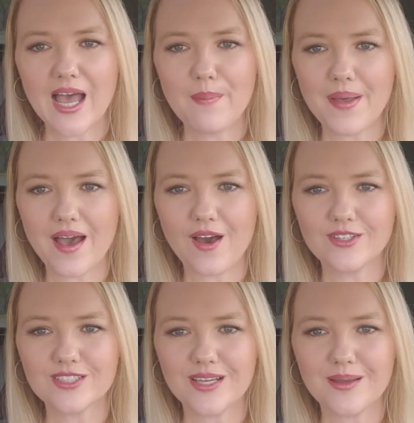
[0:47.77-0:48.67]

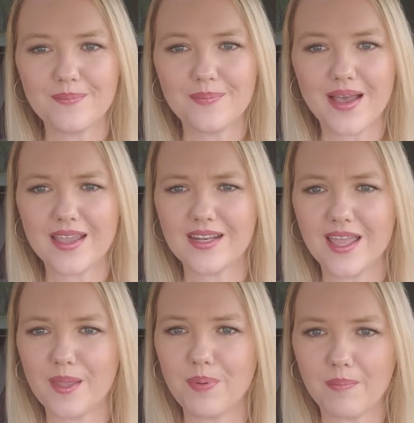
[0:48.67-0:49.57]
about buying
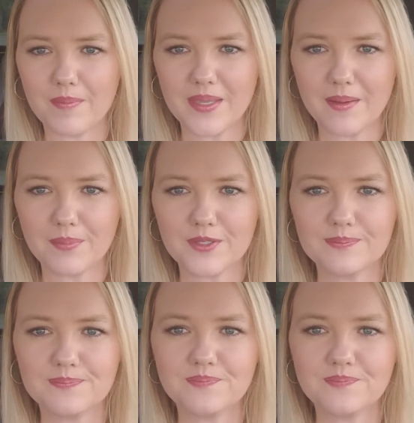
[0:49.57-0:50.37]
a pop-up camper.